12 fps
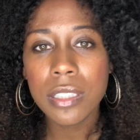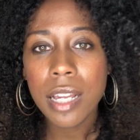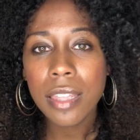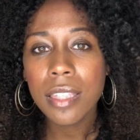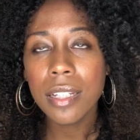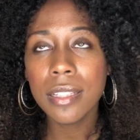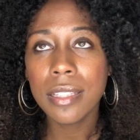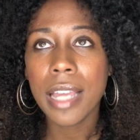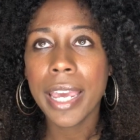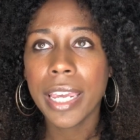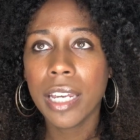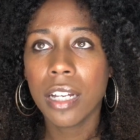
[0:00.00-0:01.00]
nothing
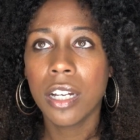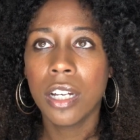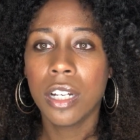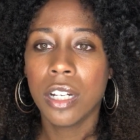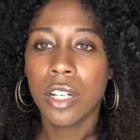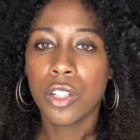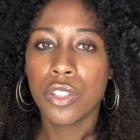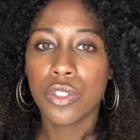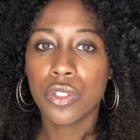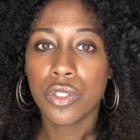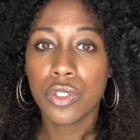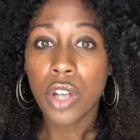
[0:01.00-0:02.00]
like
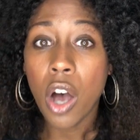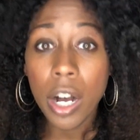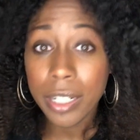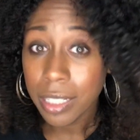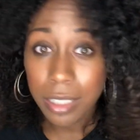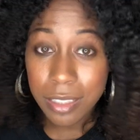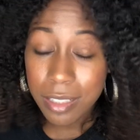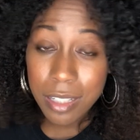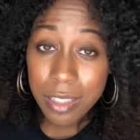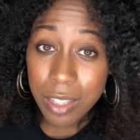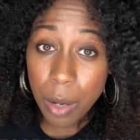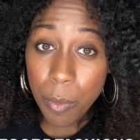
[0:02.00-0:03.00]
talking
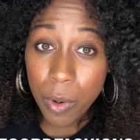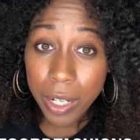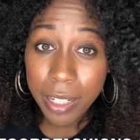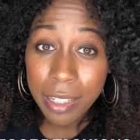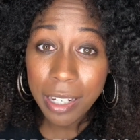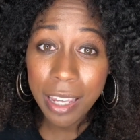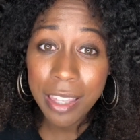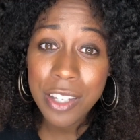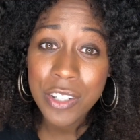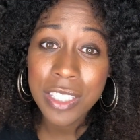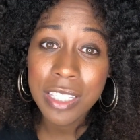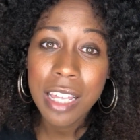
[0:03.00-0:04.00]
to someone, and
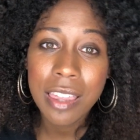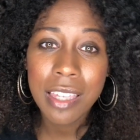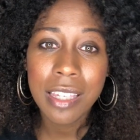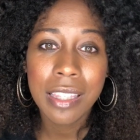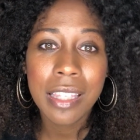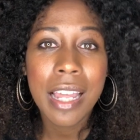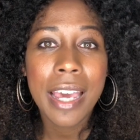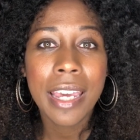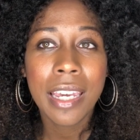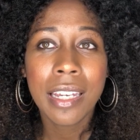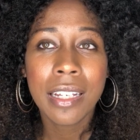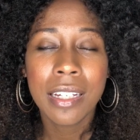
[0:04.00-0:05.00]
there's nothing
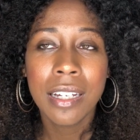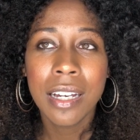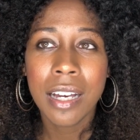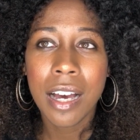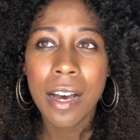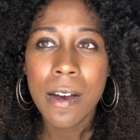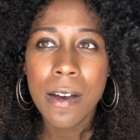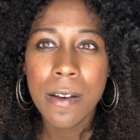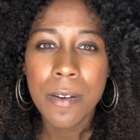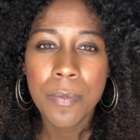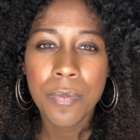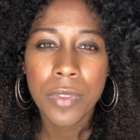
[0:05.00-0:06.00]
like
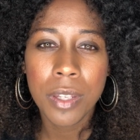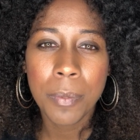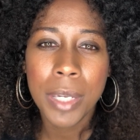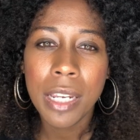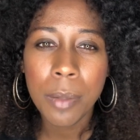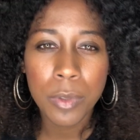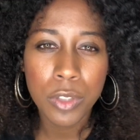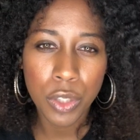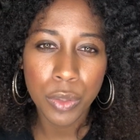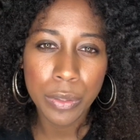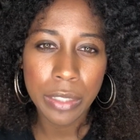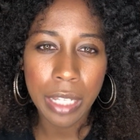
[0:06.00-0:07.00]
being able
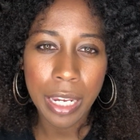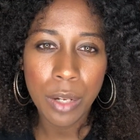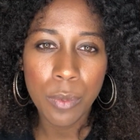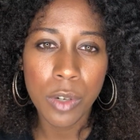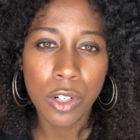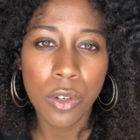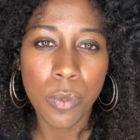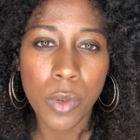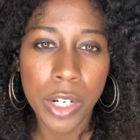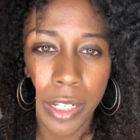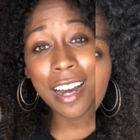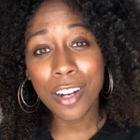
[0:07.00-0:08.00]
to relate
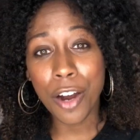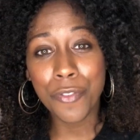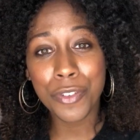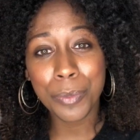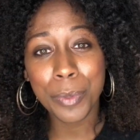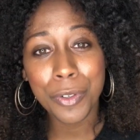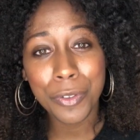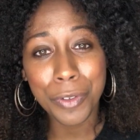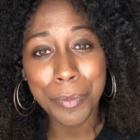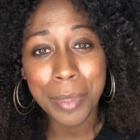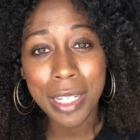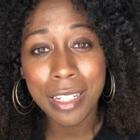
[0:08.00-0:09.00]
one-on-one. It's not comfortable
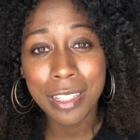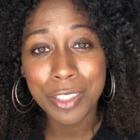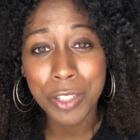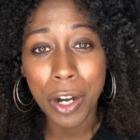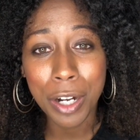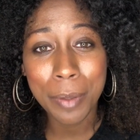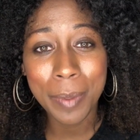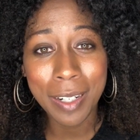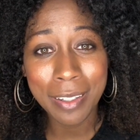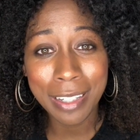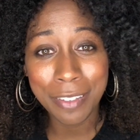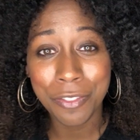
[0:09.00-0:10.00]
for me to talk
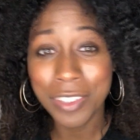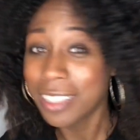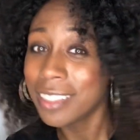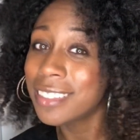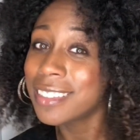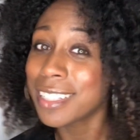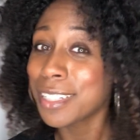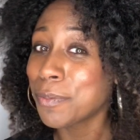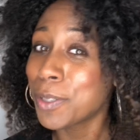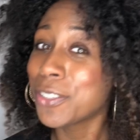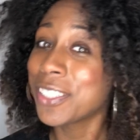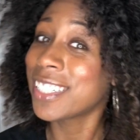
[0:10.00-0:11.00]
about like feelings and
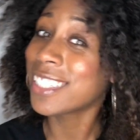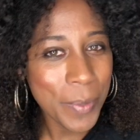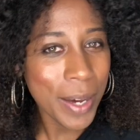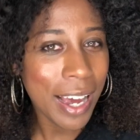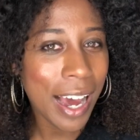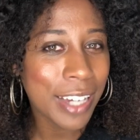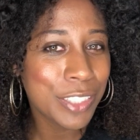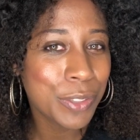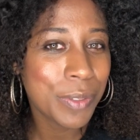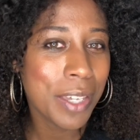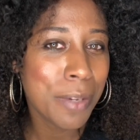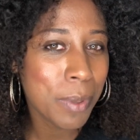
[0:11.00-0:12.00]
emotions, but I
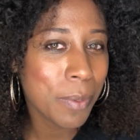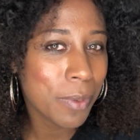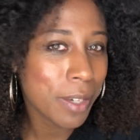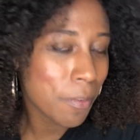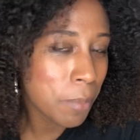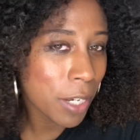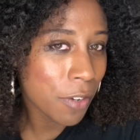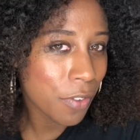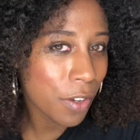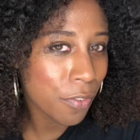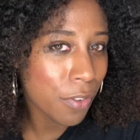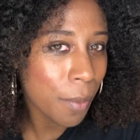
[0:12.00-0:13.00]
do think people can
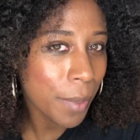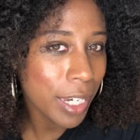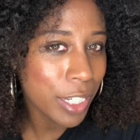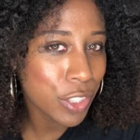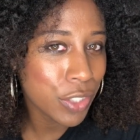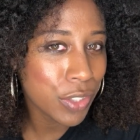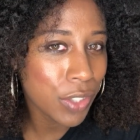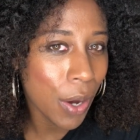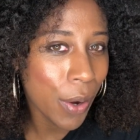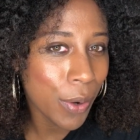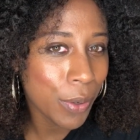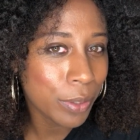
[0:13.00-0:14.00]
benefit from it,
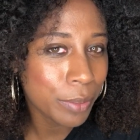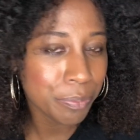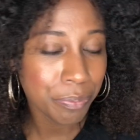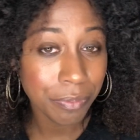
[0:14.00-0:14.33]
so